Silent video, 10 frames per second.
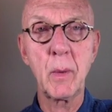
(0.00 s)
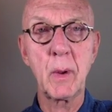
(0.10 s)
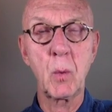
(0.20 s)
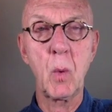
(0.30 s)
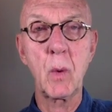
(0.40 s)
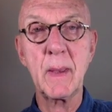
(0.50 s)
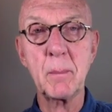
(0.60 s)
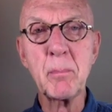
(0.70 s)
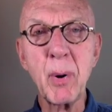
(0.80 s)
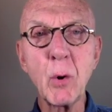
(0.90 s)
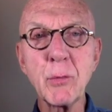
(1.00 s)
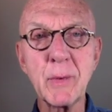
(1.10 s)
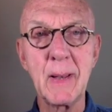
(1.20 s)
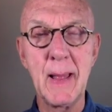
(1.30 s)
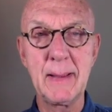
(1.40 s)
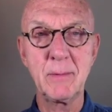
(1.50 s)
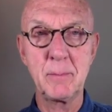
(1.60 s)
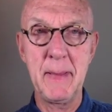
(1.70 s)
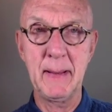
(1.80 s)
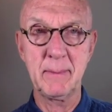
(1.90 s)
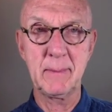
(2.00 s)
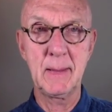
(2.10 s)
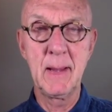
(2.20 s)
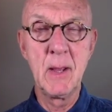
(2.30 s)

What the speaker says: unquote, get personalized medicine.